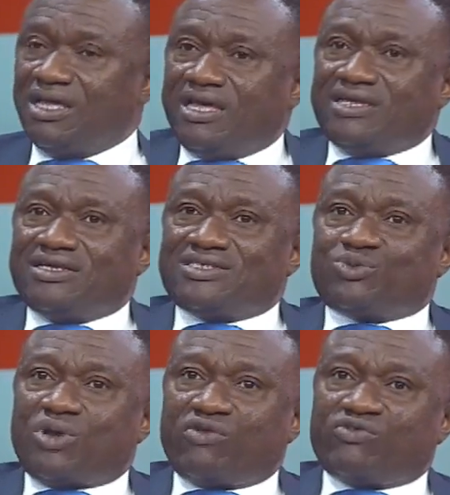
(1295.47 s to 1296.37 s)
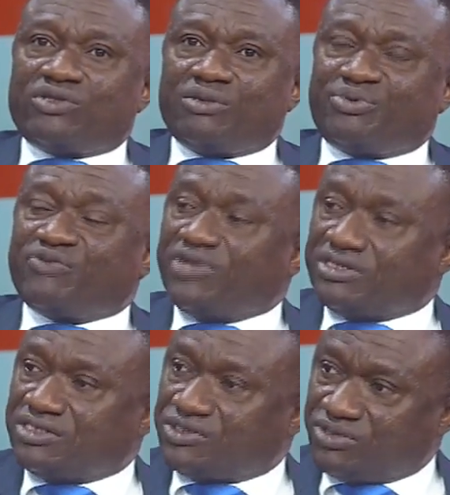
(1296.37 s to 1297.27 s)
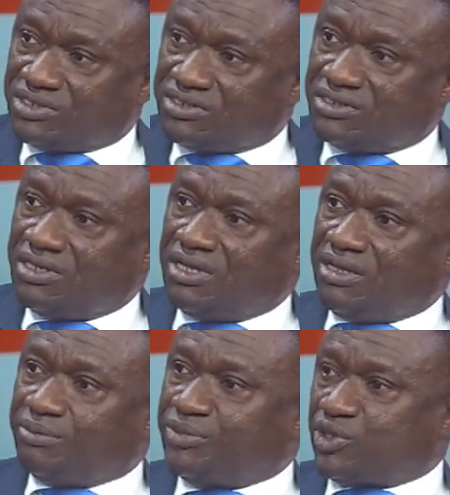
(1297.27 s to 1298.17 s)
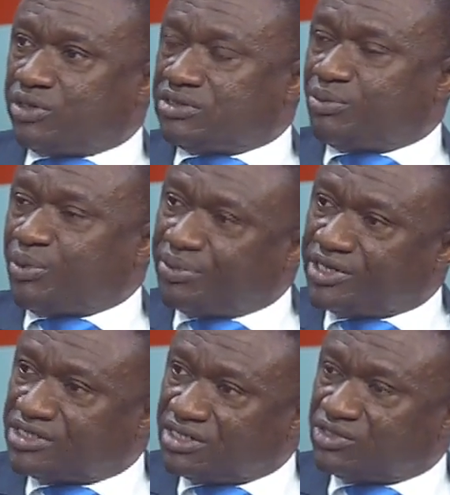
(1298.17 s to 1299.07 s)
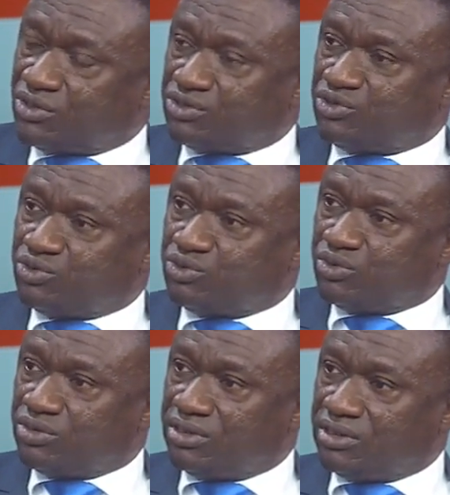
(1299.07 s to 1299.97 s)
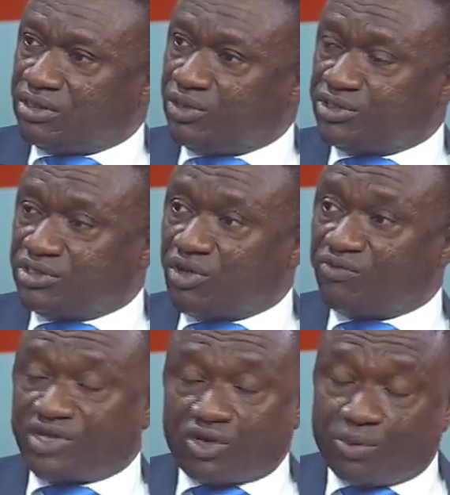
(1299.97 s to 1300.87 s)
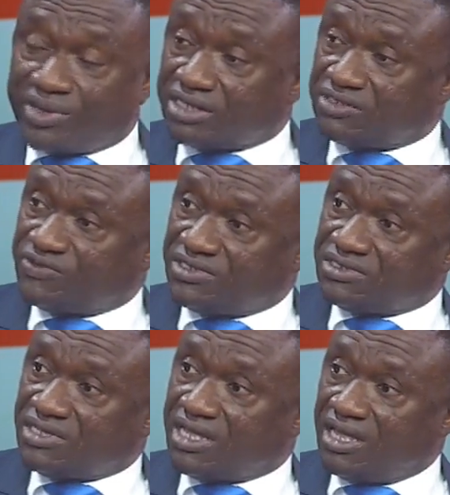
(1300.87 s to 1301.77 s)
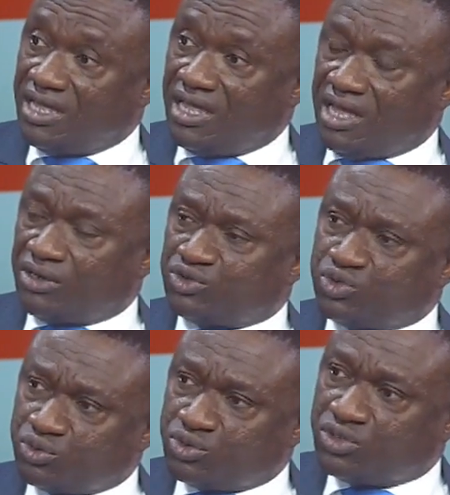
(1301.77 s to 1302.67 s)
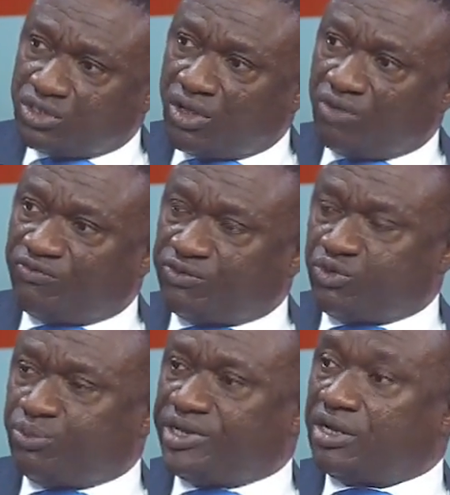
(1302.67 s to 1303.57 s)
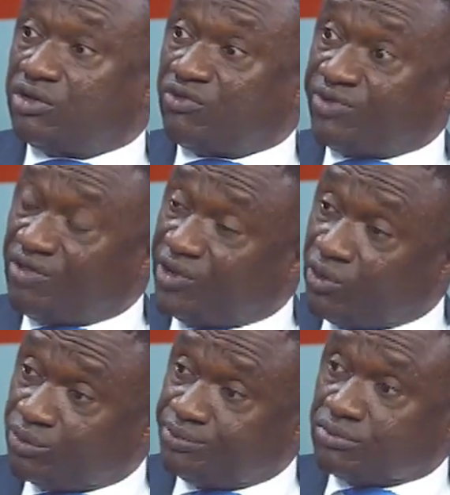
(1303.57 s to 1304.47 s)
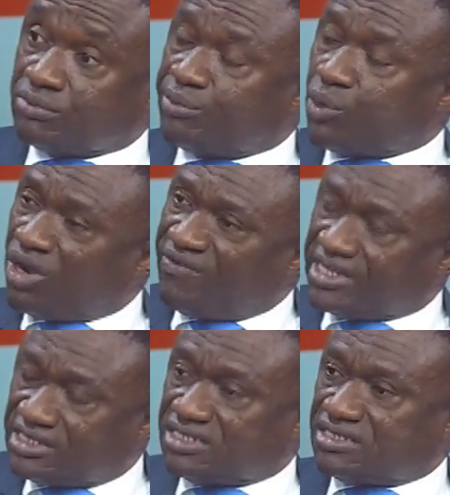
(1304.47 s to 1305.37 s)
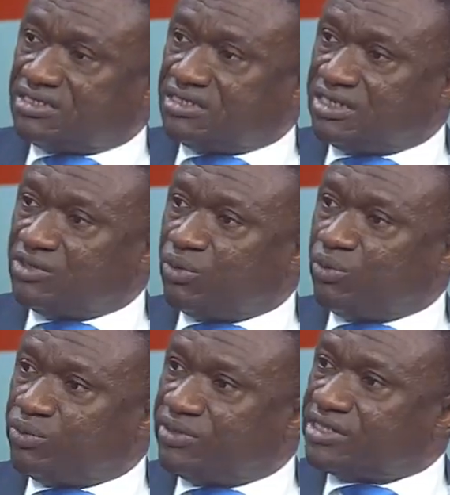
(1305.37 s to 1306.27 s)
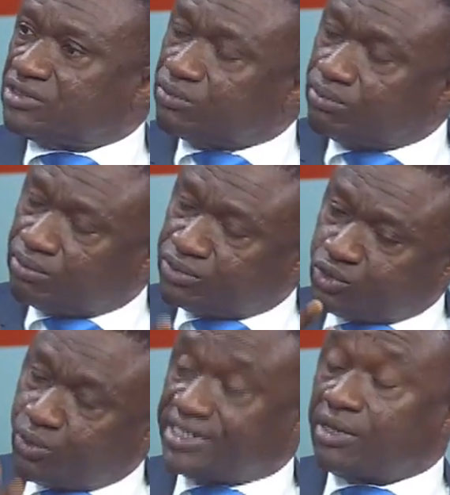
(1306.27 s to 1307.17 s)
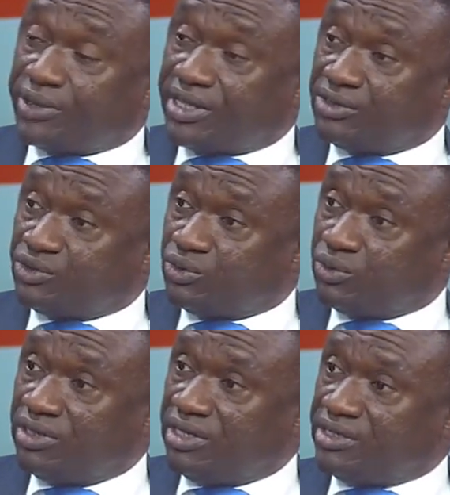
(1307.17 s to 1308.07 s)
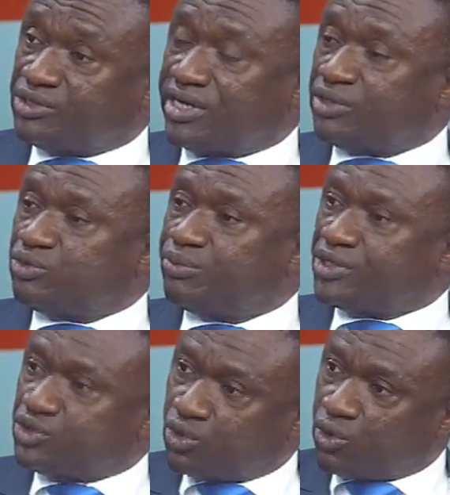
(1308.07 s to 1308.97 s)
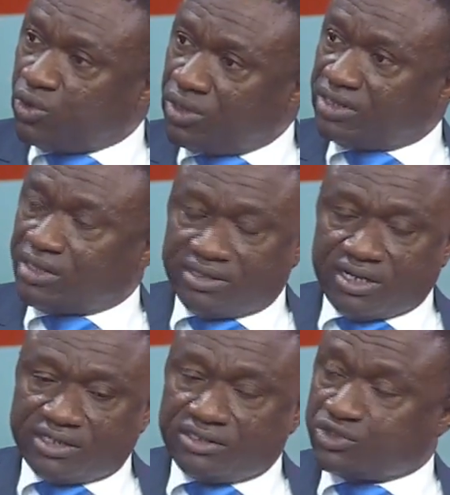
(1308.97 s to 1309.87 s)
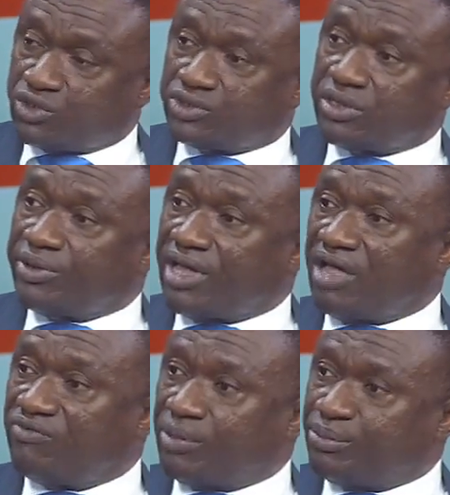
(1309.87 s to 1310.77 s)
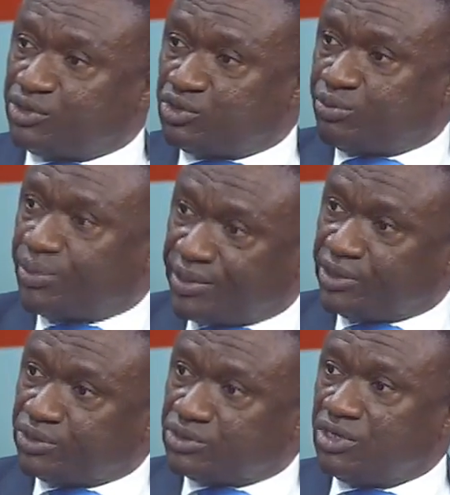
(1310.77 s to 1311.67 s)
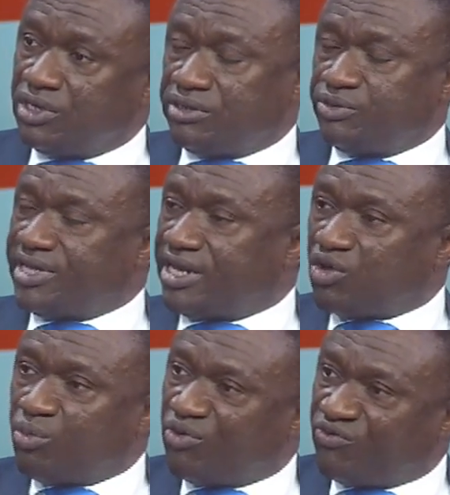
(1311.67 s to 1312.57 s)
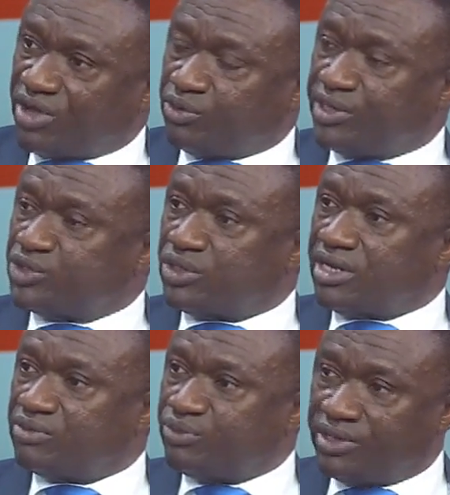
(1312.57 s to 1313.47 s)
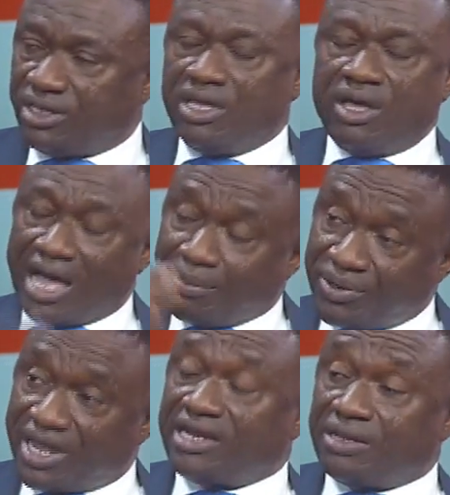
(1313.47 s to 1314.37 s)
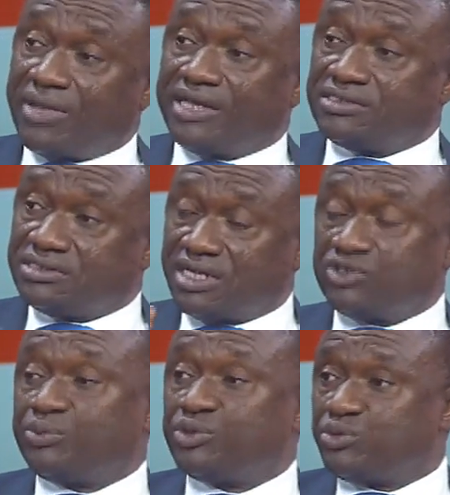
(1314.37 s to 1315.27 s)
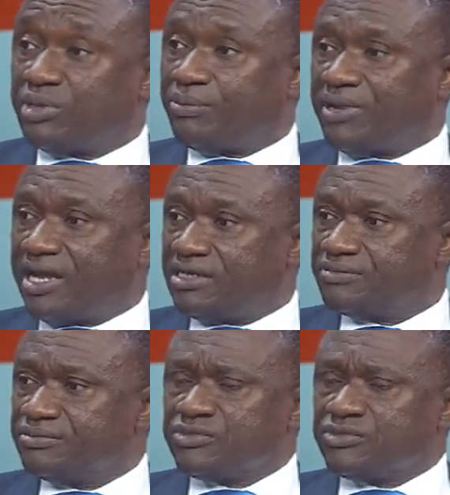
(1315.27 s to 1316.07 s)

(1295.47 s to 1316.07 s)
It's one of the underprivileged districts because the population is not too huge enough, the economic activities there are not too good enough to bring a lot of revenue. But whatever it is, there's so much that we can do in trying to make sure that the little resources that we have are put into proper use. You get a common fund, you make sure that we apply them as they're supposed to be applied.